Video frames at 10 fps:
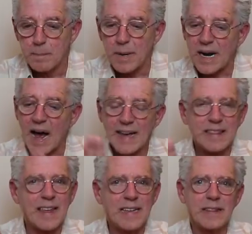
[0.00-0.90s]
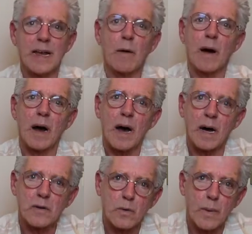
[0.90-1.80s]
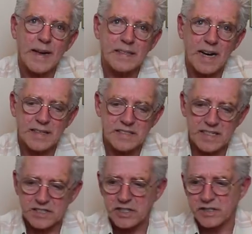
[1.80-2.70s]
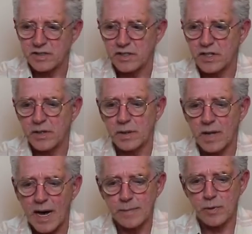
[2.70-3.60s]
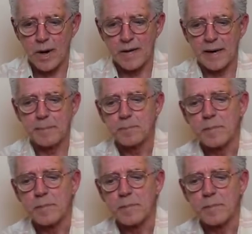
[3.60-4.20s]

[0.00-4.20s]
but I think they're a great addition to your library.